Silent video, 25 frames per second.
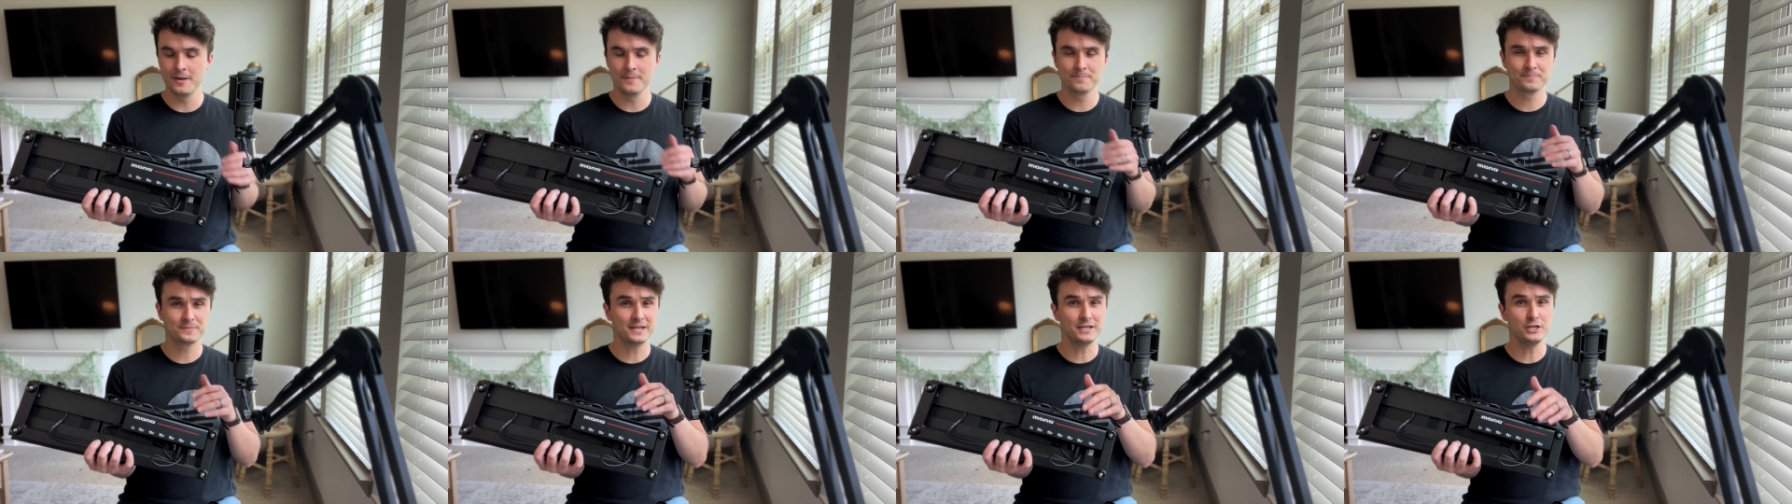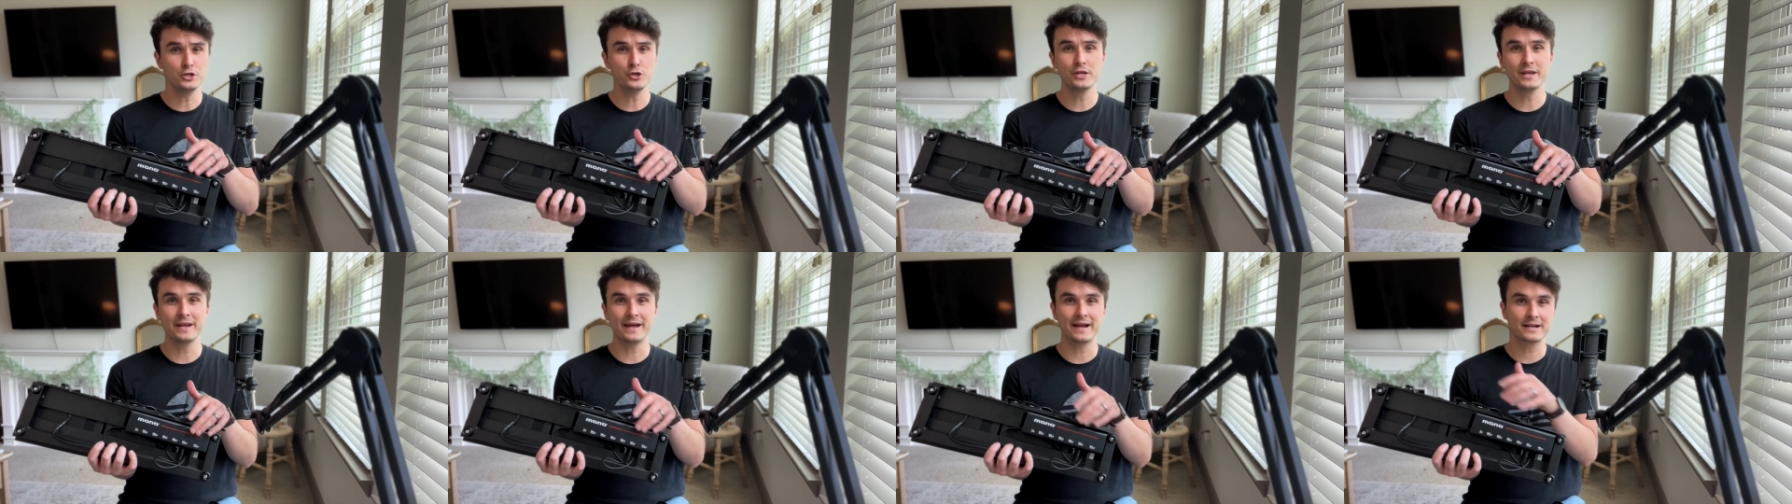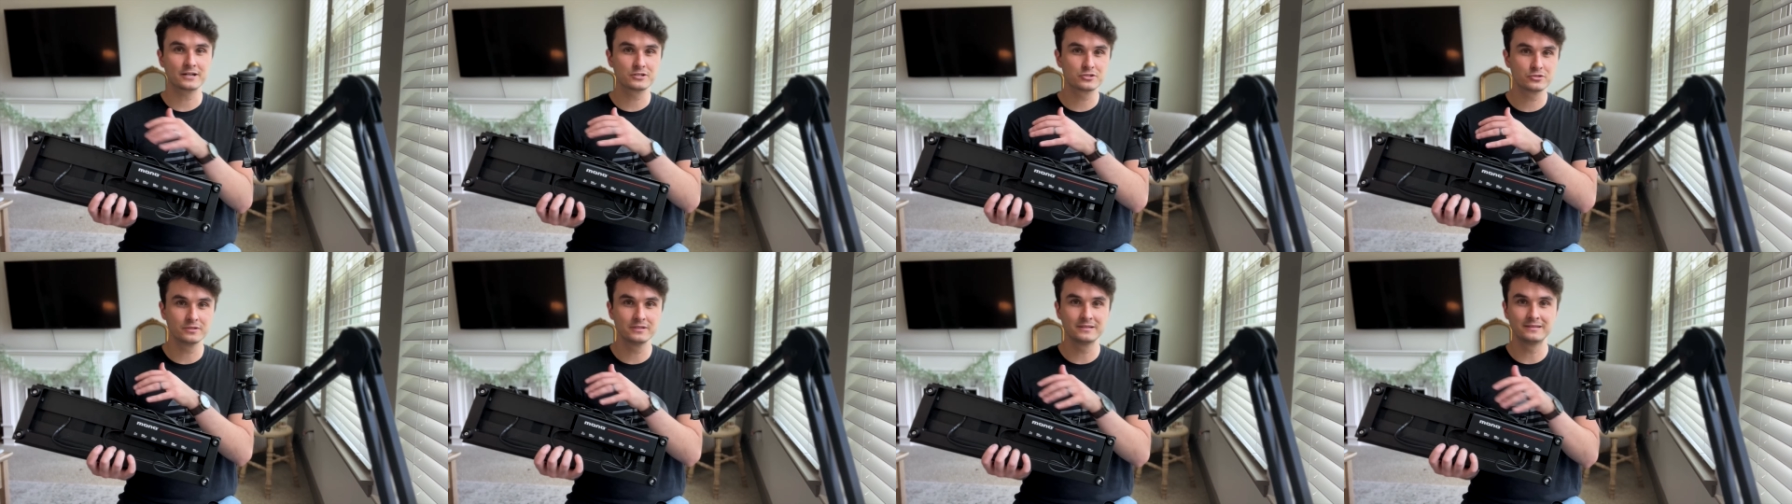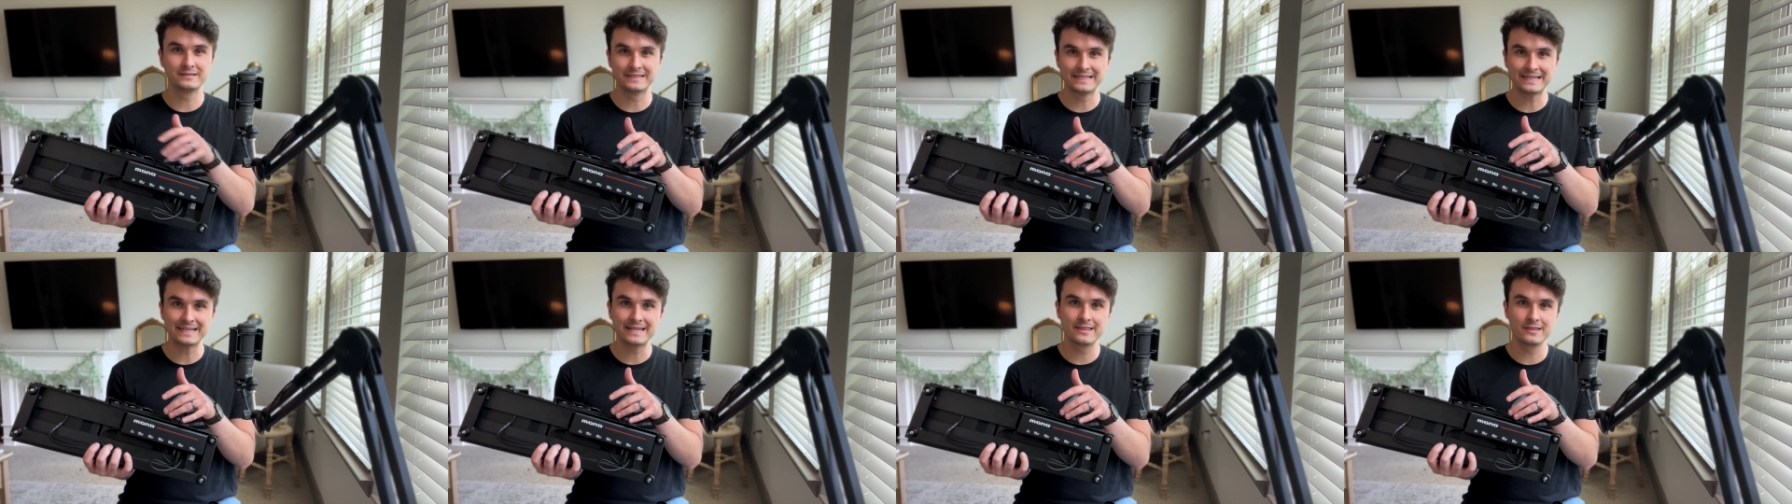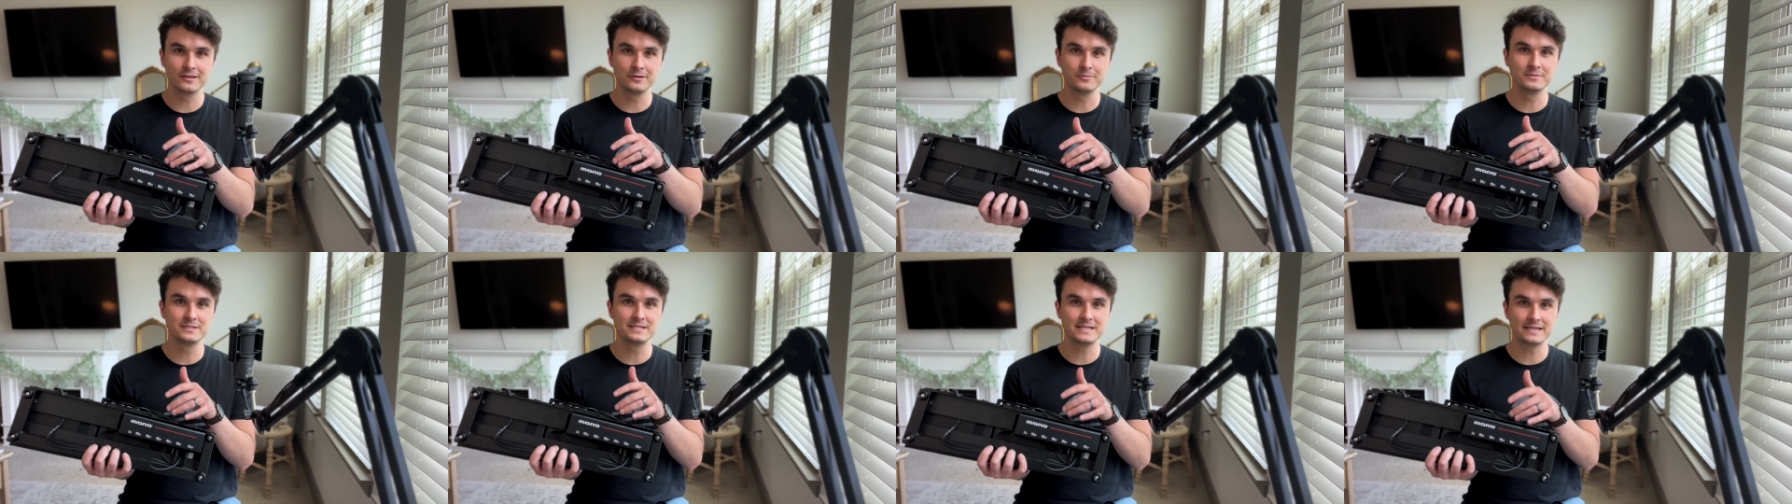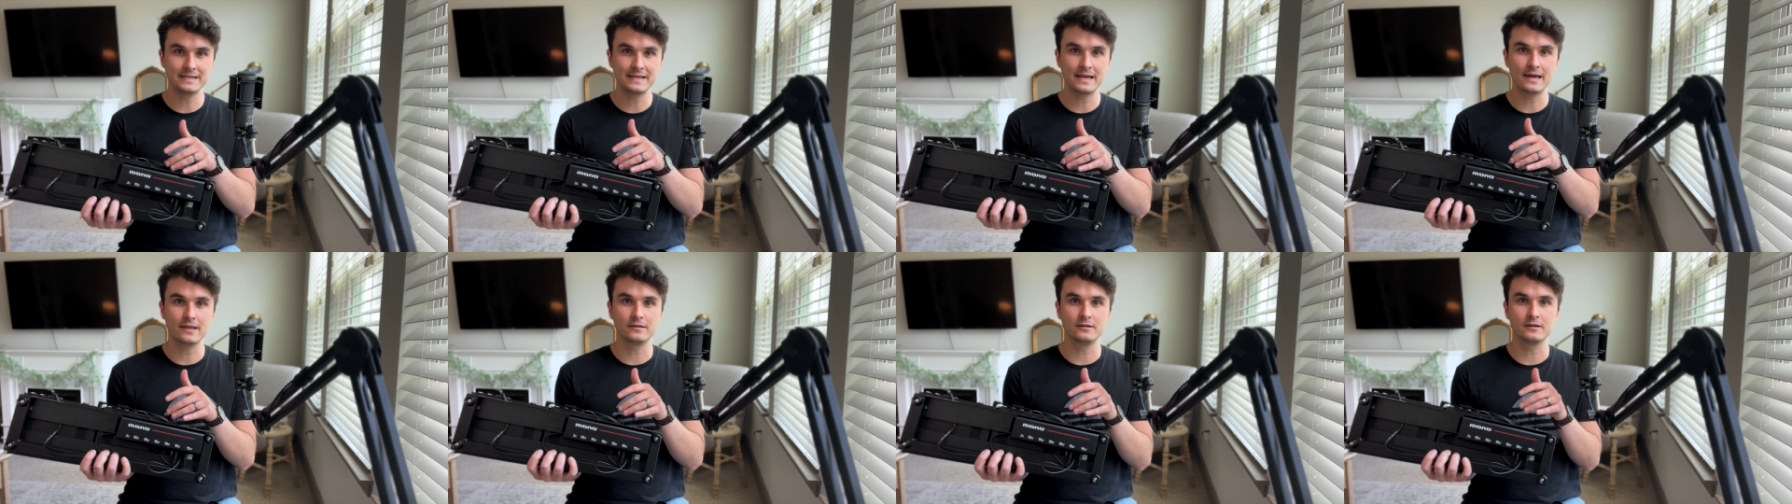and you can actually link them
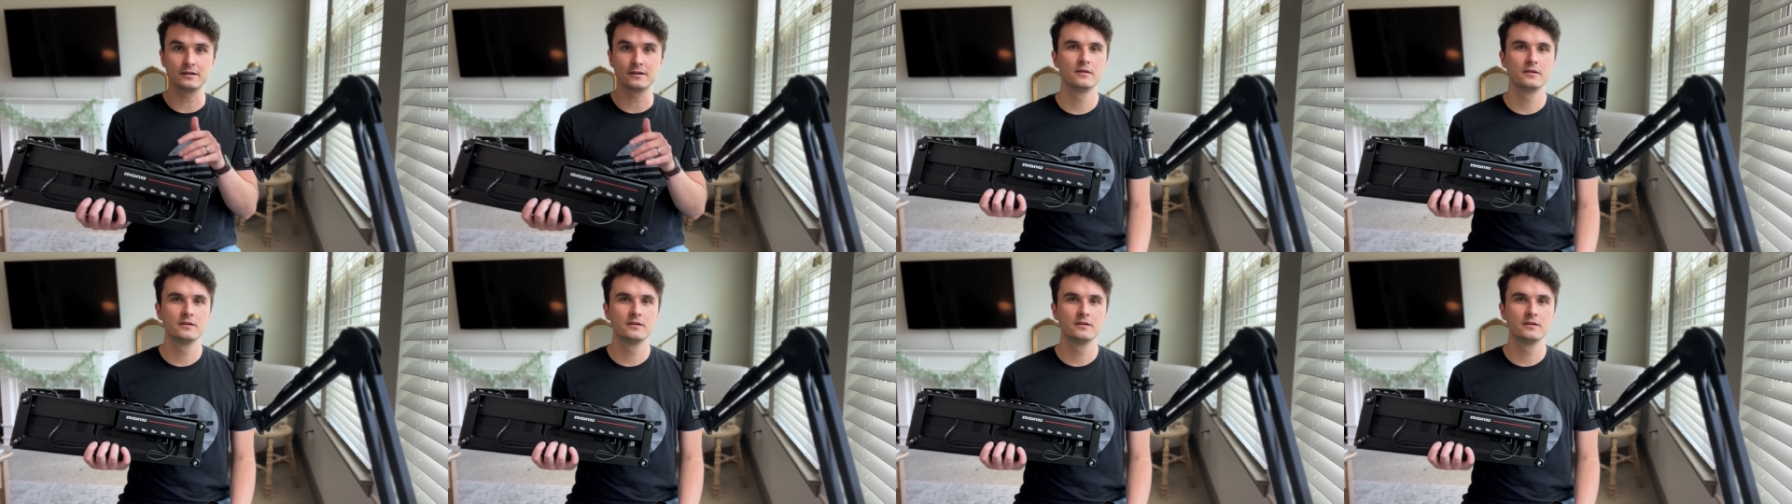together.